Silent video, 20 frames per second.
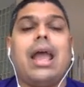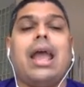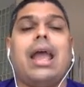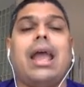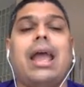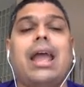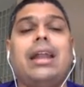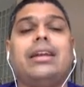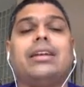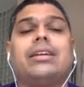
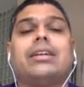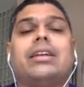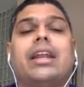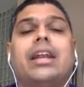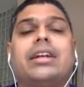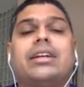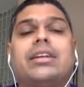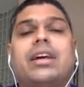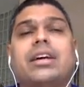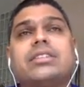And
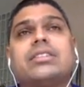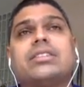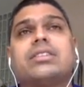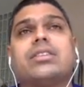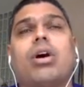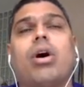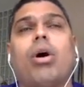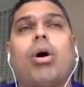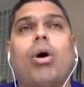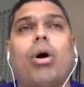it does
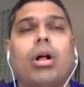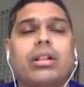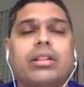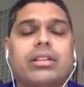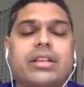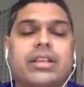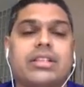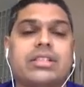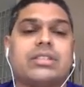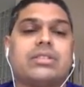all
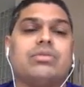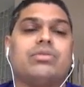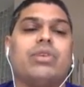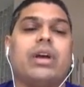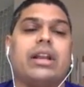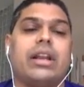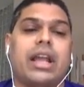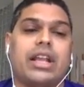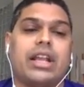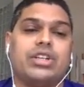this
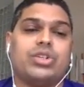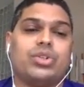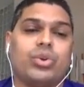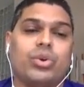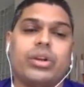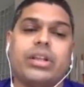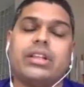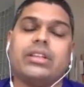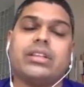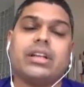while
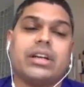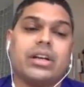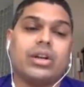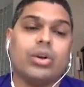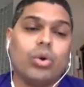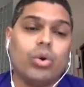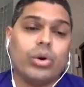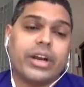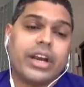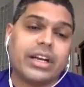ensuring that
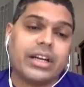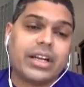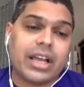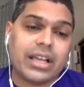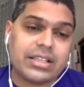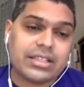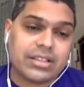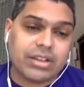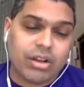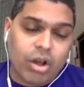no data
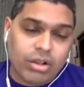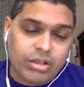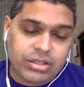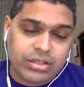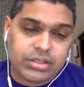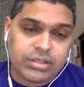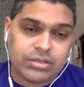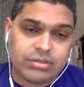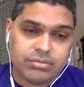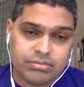is
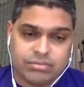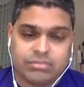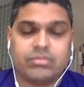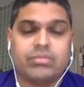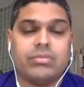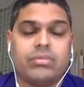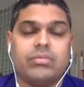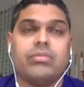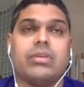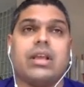lost
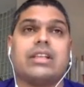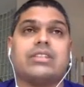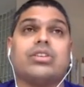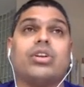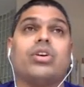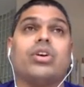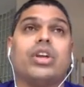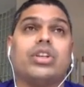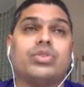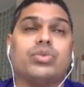as
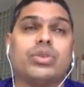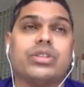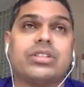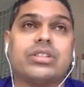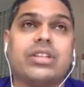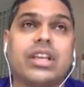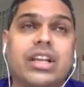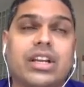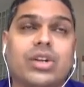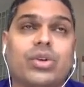long as we
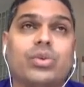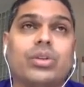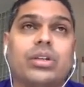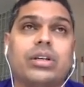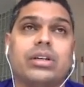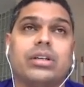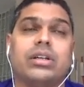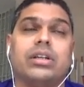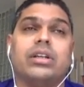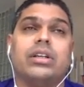stick to
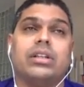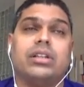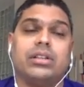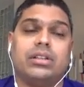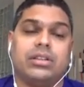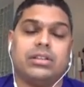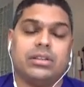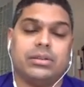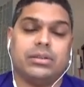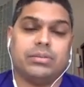the,
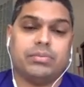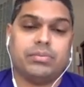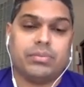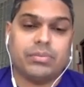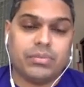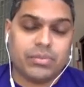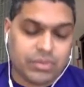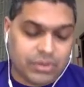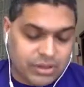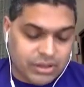the,
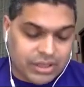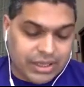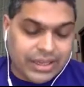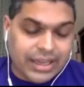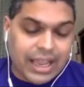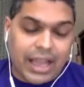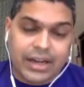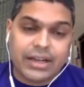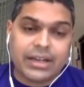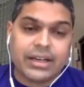the
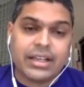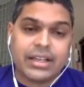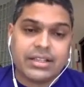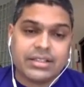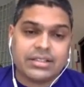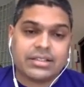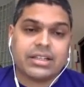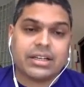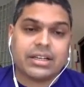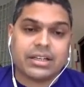
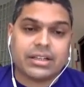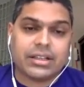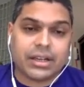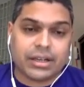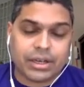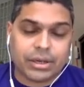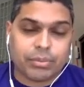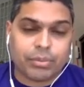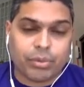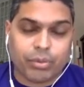guarantees that, that
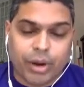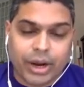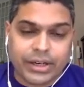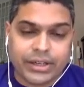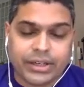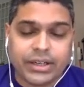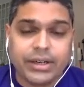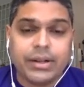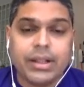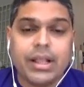are
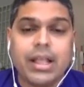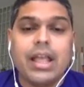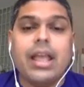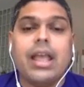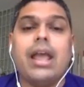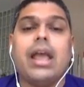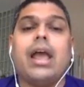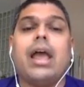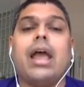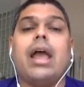provided.
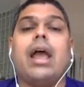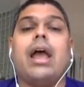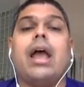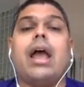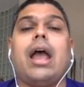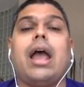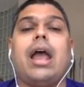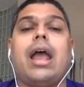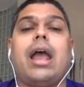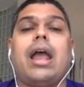
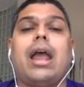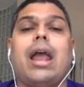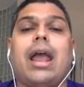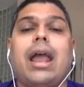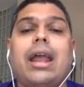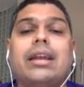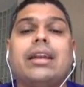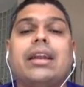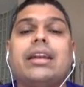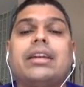
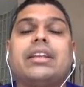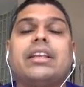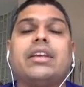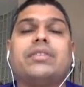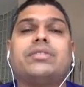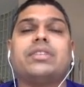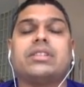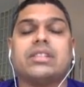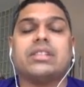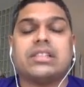And it
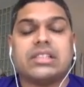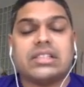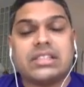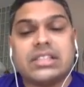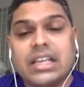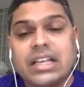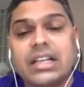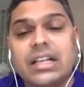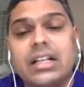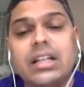gives us a
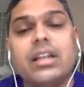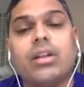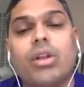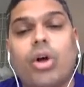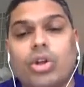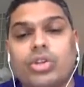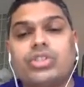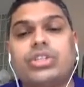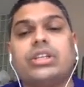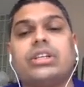single
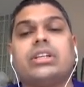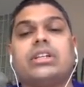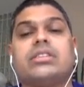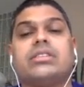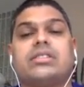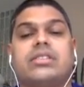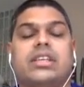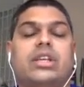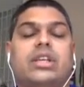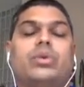logical
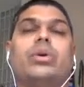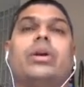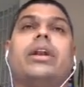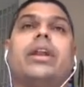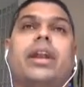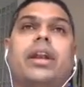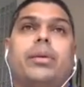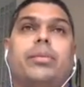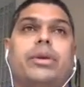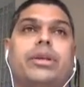SQL
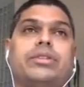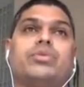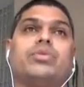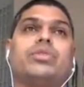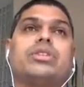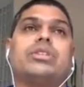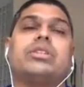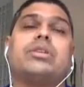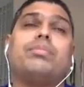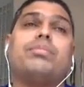database,
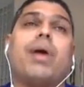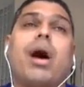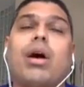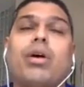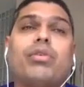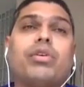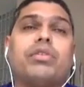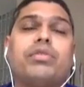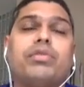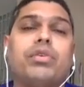which is a
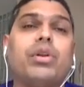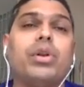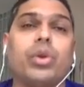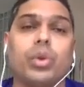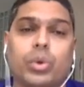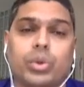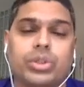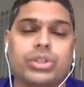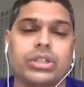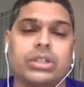powerful
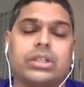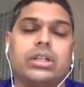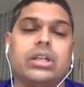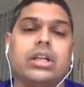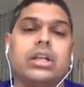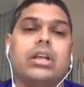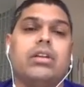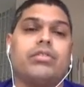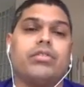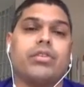notion
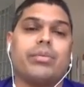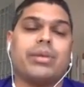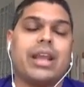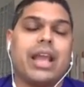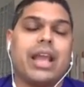from an